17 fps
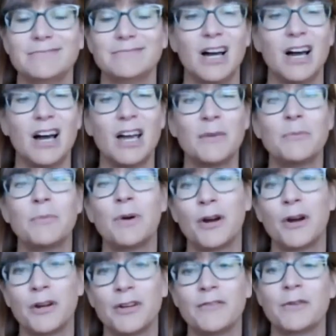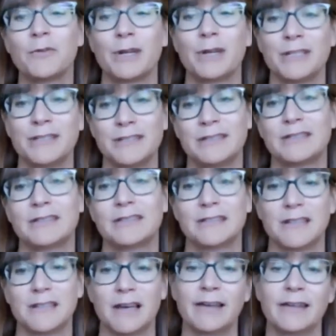I'm part of a racist
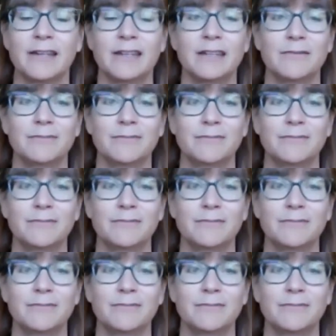society.